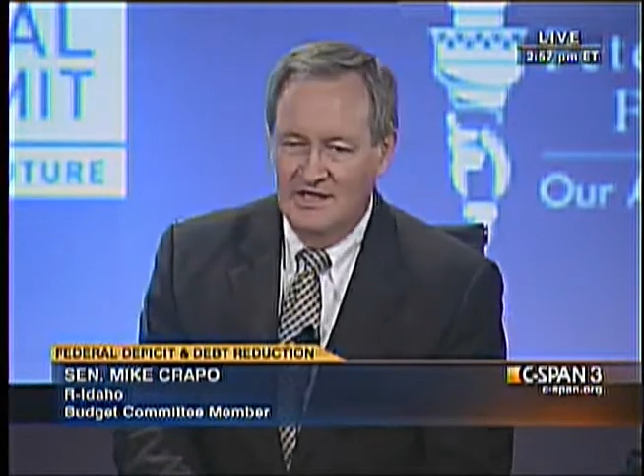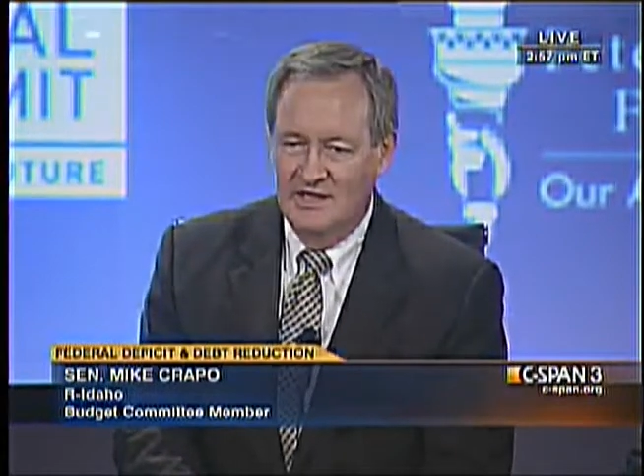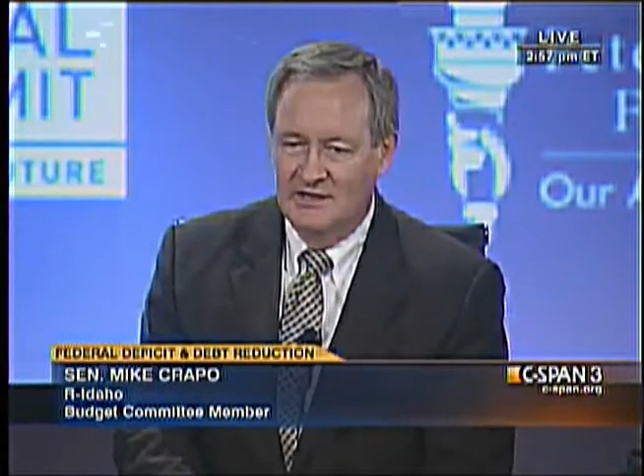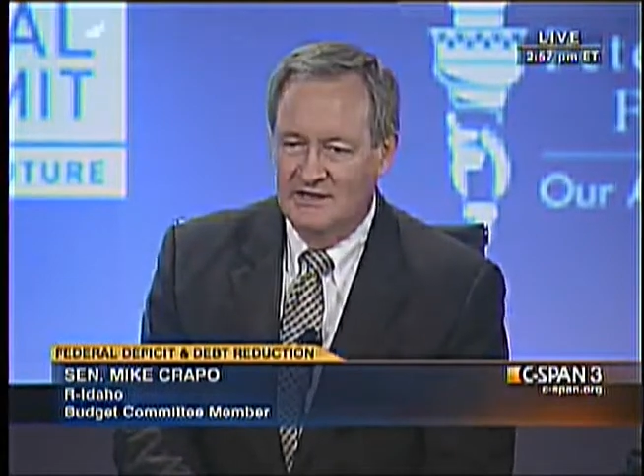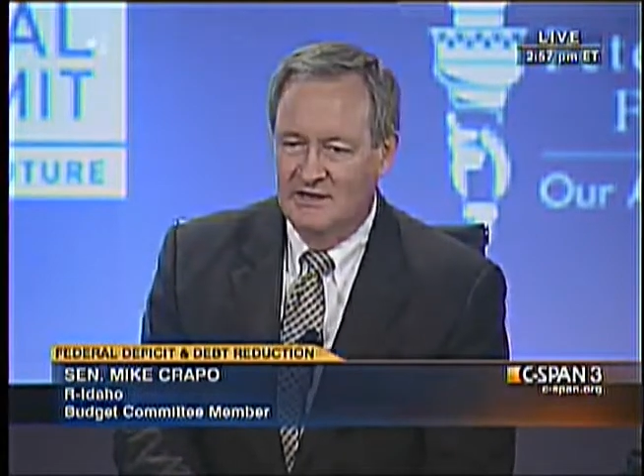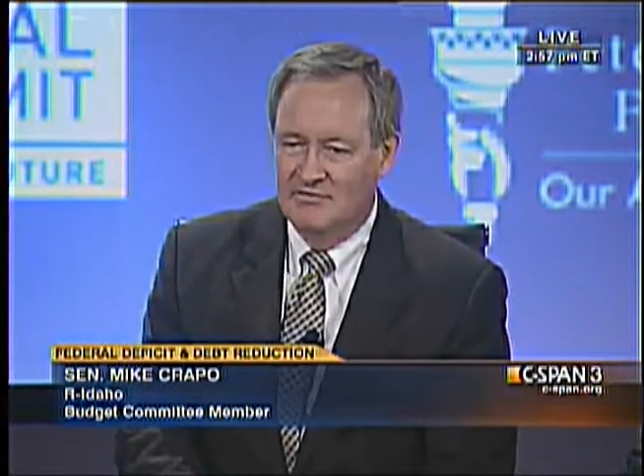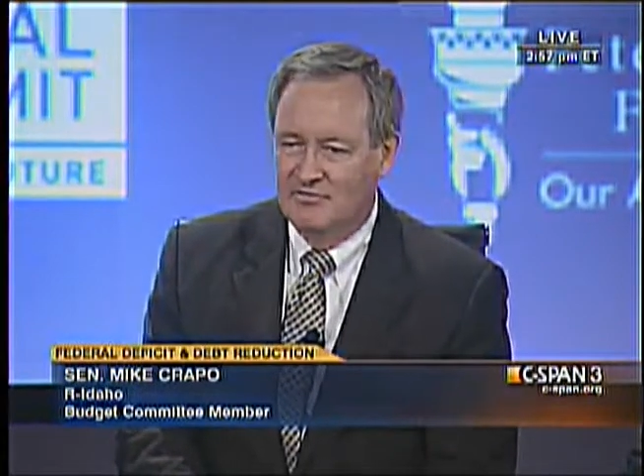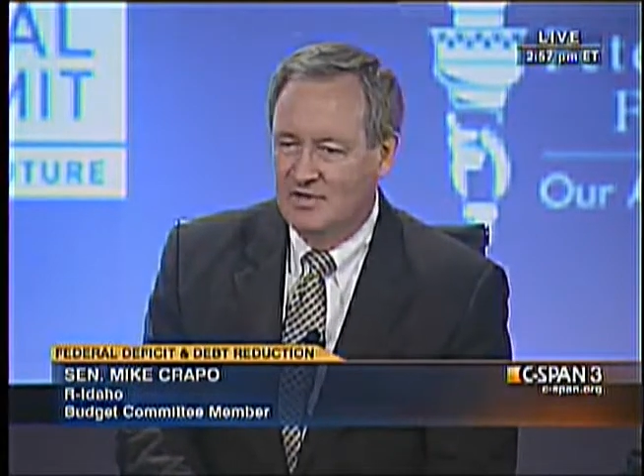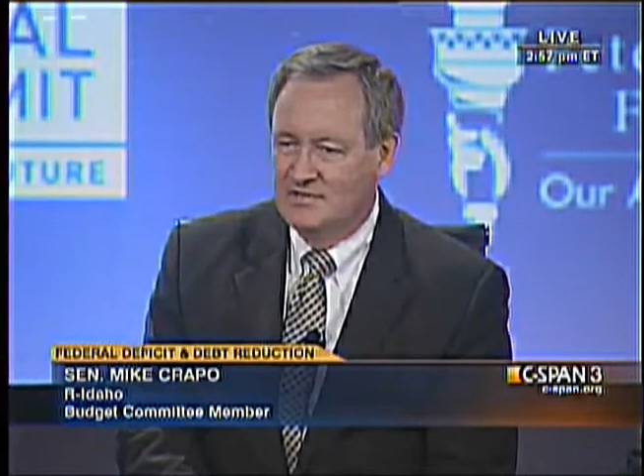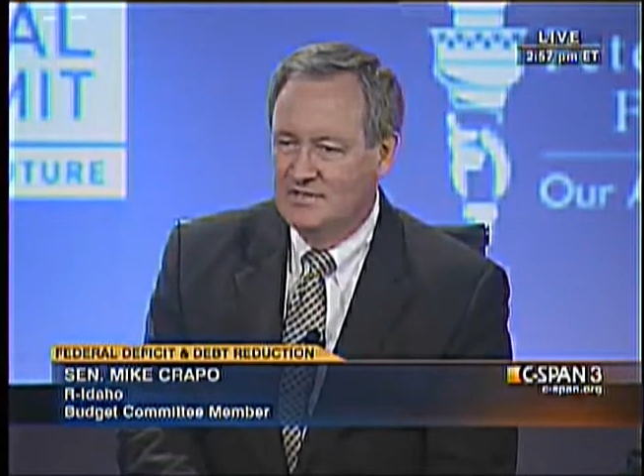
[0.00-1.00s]
And
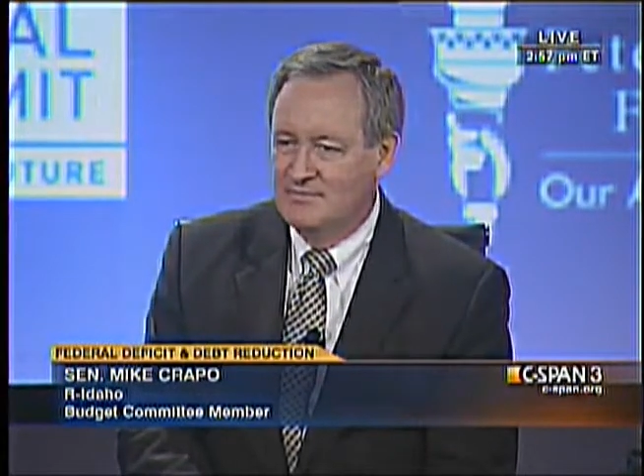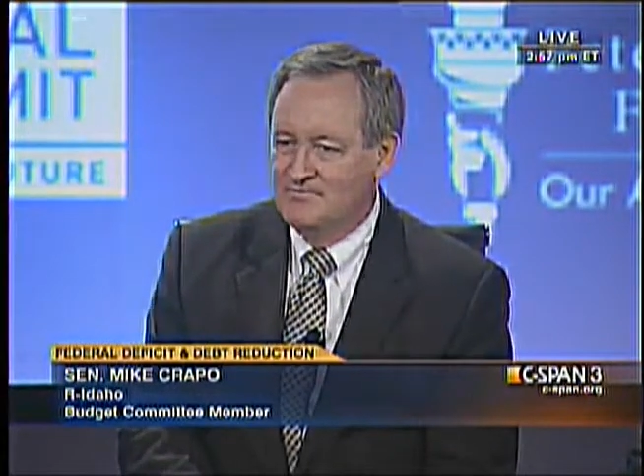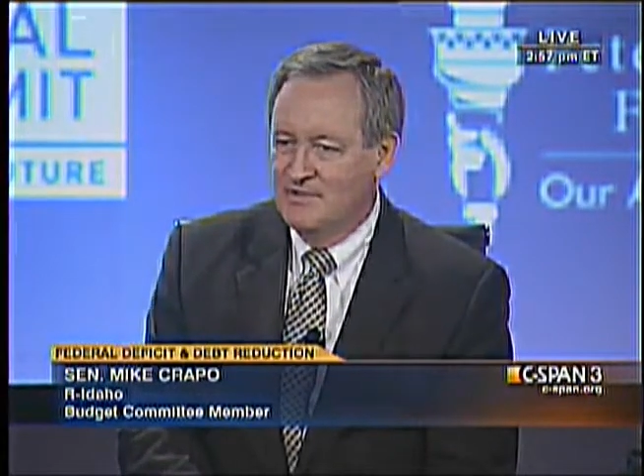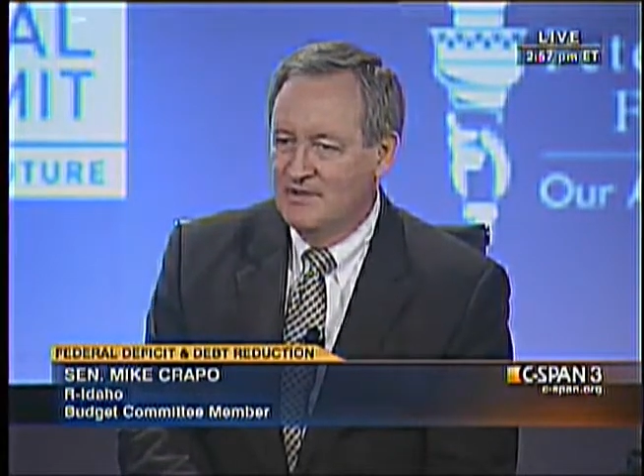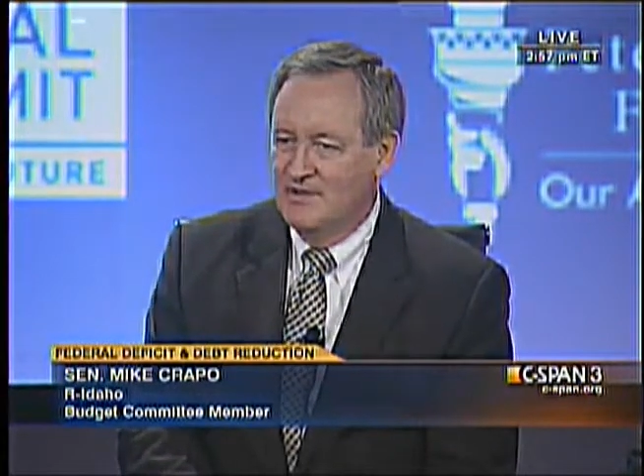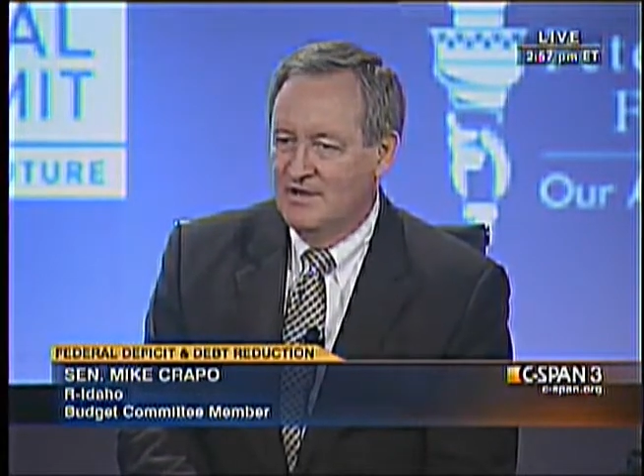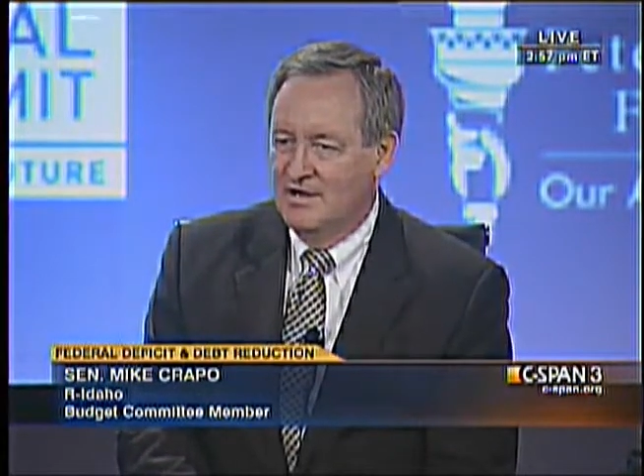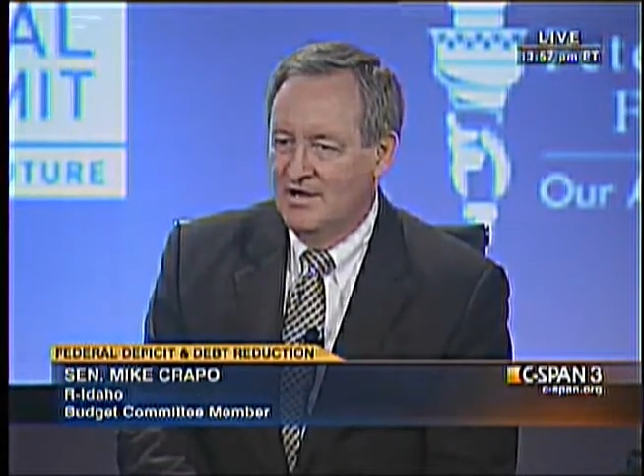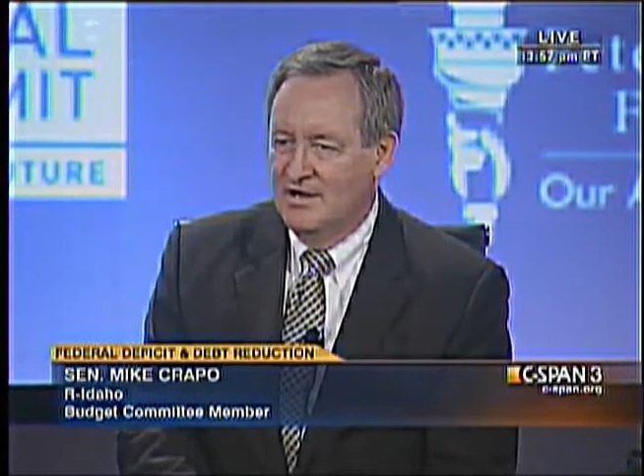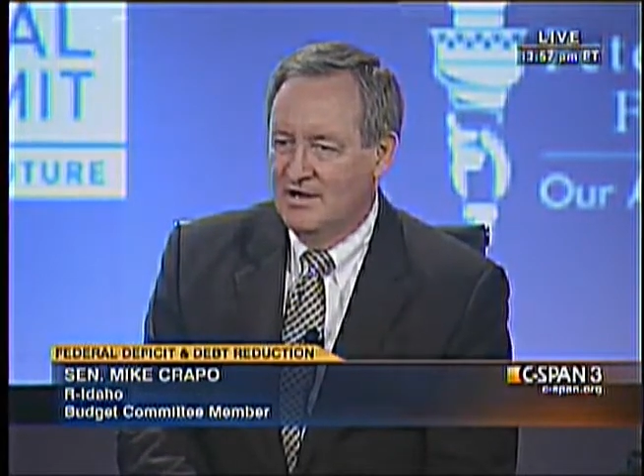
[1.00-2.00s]
frankly,
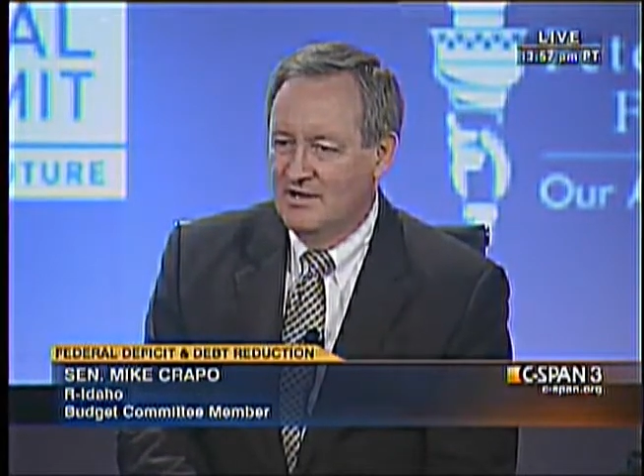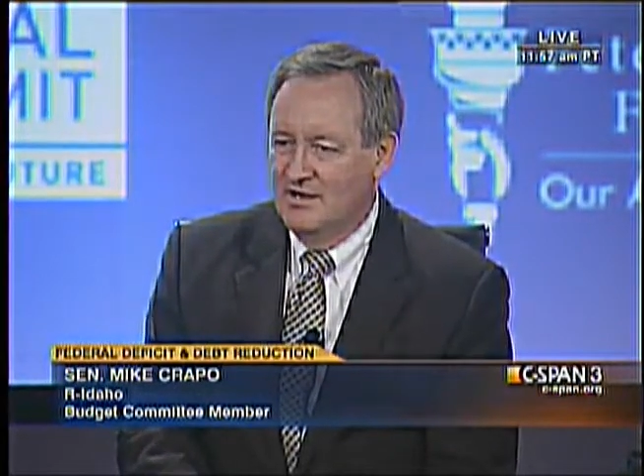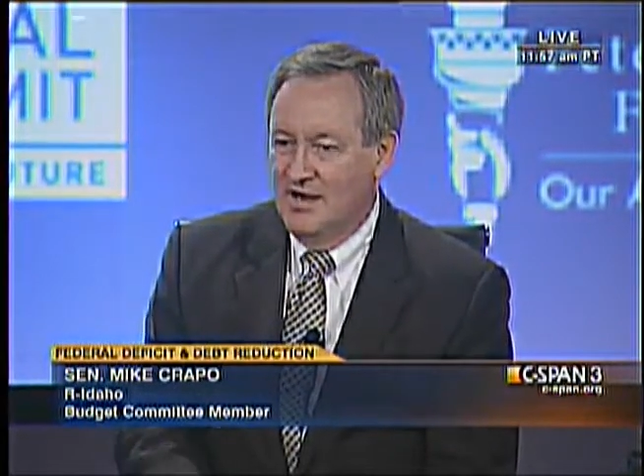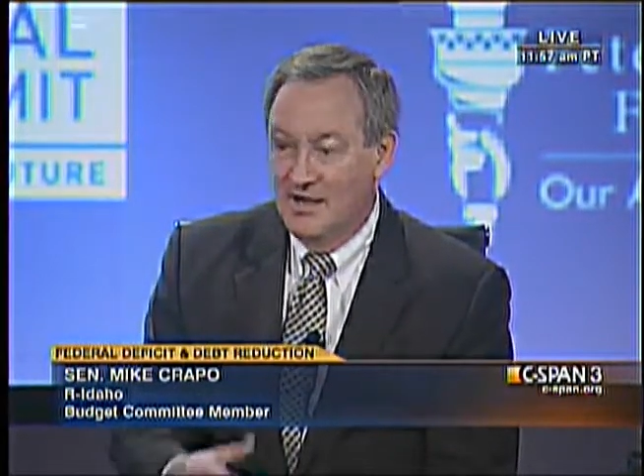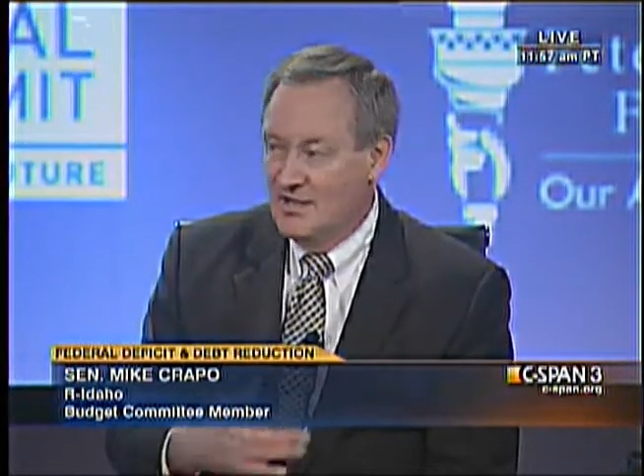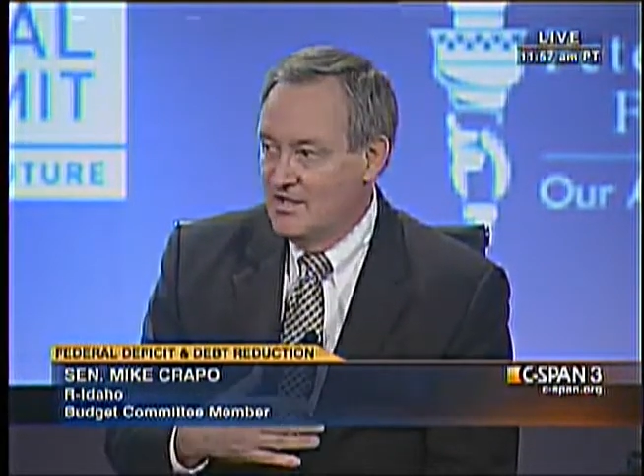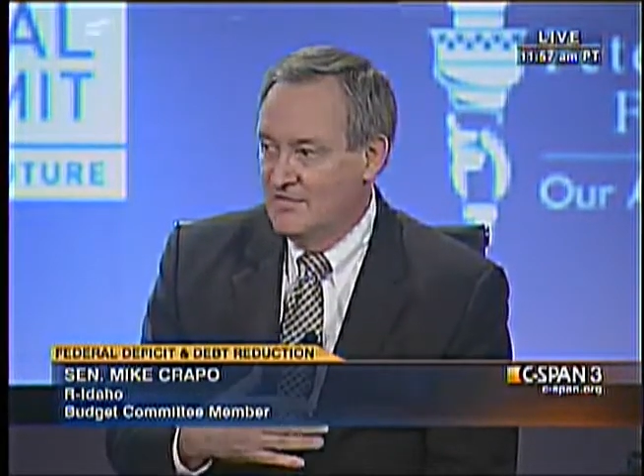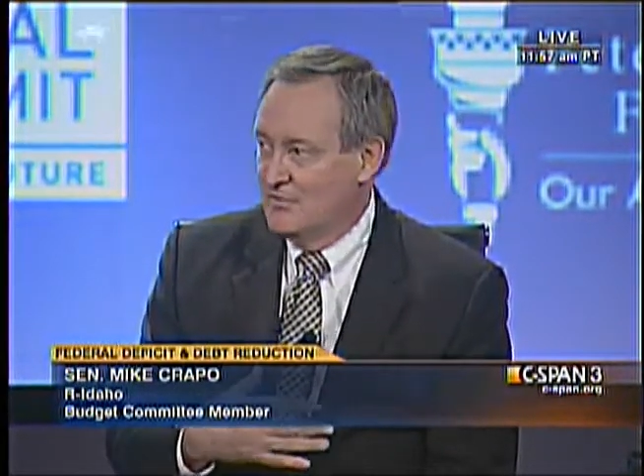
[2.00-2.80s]
I,